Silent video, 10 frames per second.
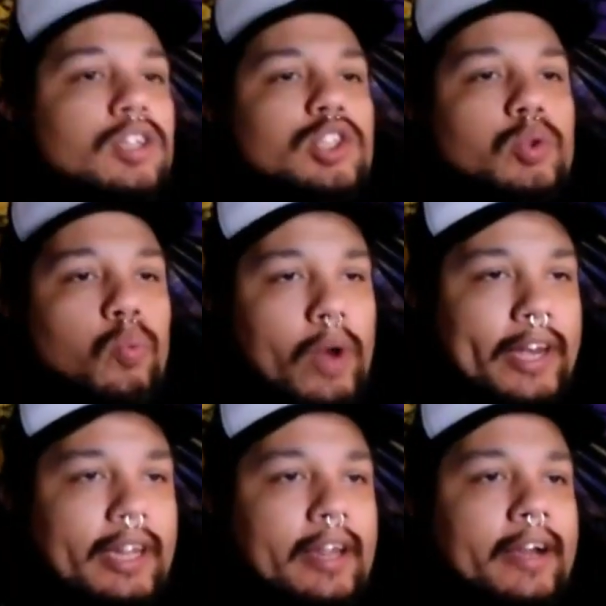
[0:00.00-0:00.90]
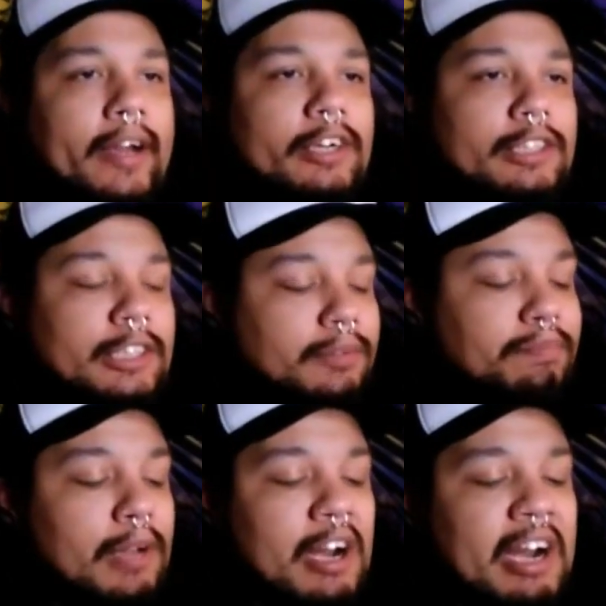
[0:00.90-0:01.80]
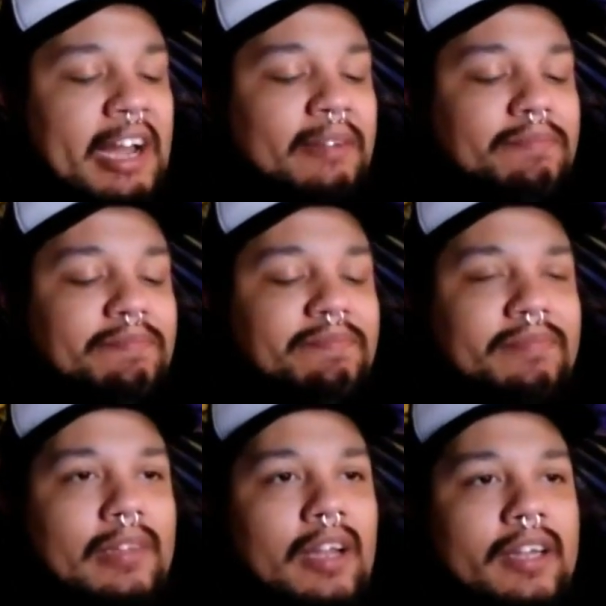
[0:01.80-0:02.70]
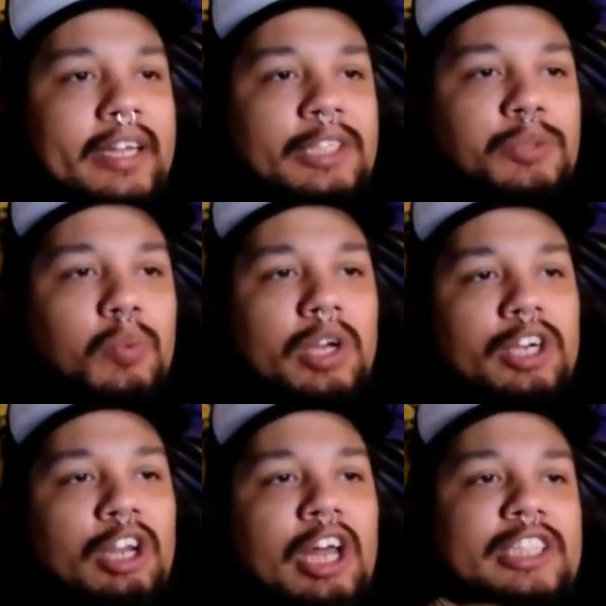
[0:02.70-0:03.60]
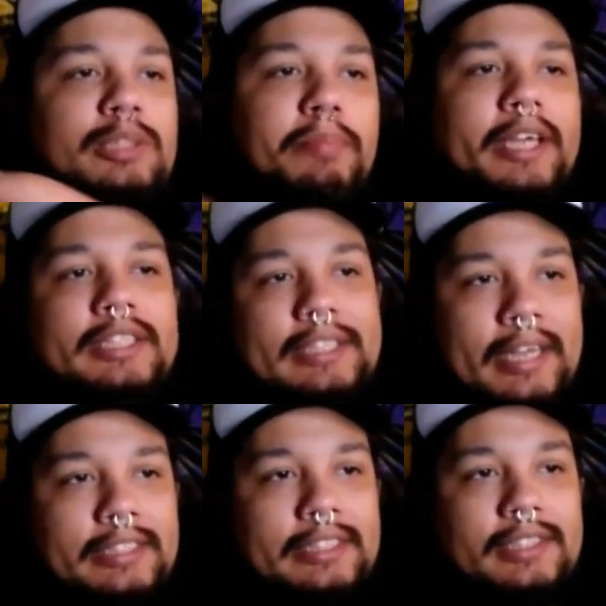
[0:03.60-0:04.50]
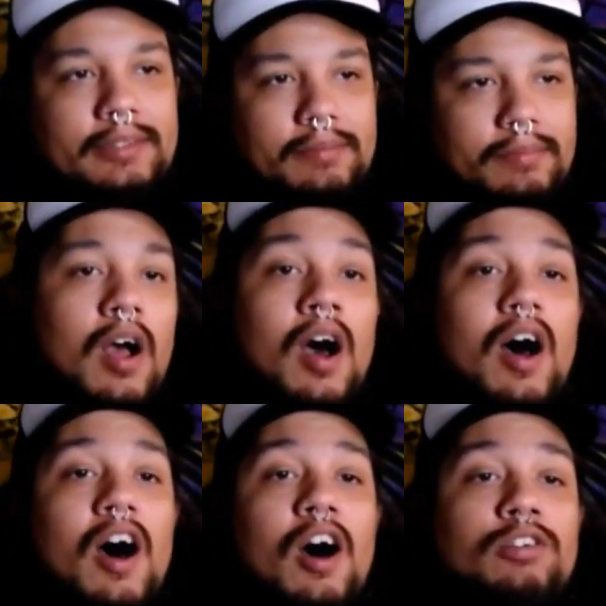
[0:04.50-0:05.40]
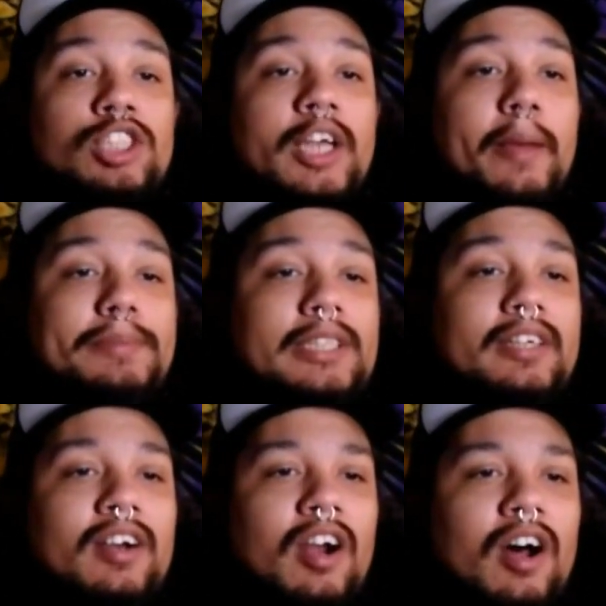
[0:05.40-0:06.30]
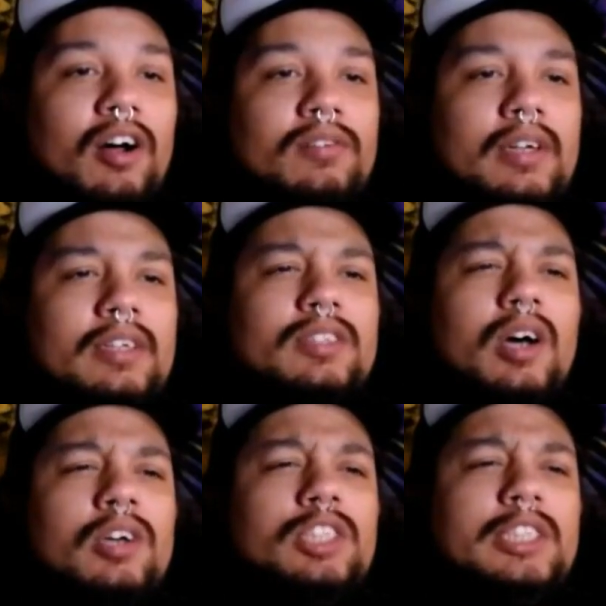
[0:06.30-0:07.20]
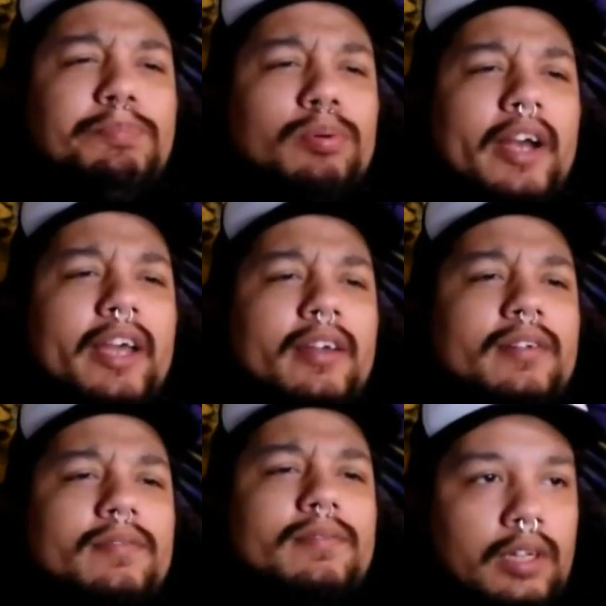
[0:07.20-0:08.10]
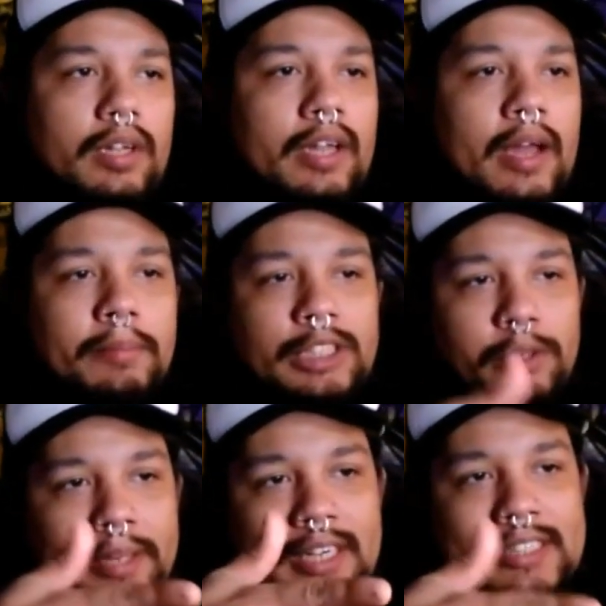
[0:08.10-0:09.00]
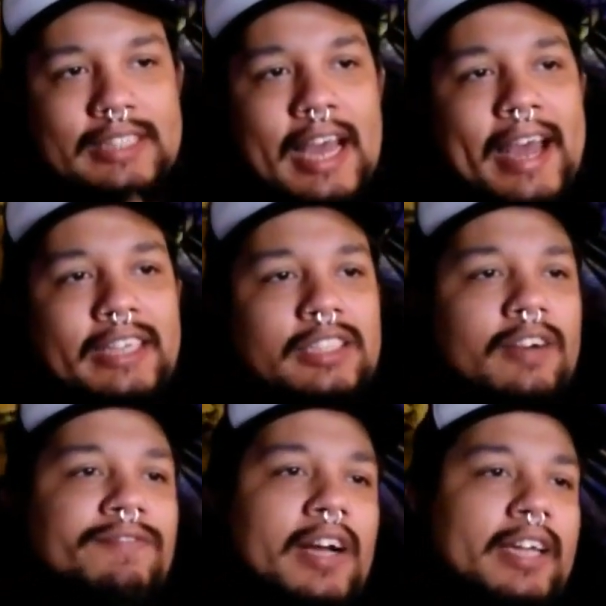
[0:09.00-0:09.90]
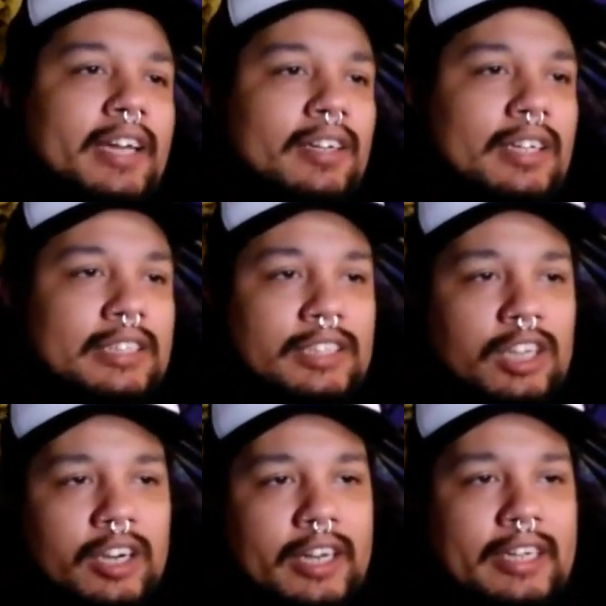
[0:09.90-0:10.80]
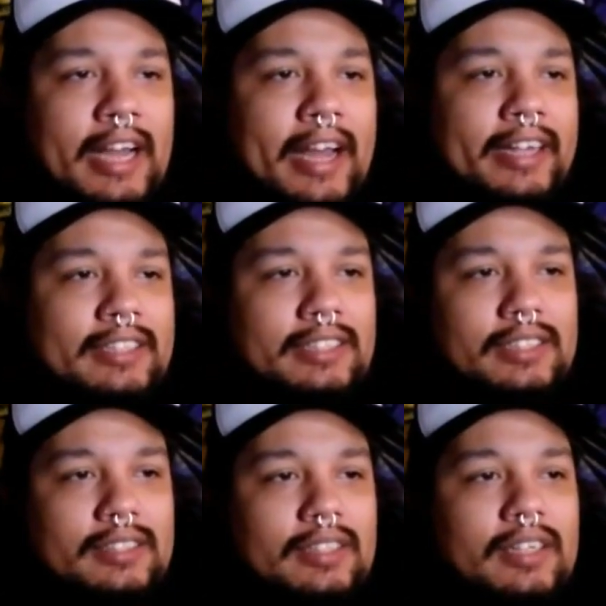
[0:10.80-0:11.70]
20 years, all right. His wanderlust makes sense. Oh, gypsy girl. Oh, she pretty. I'm assuming this guy is our fucking, this is our good guy, because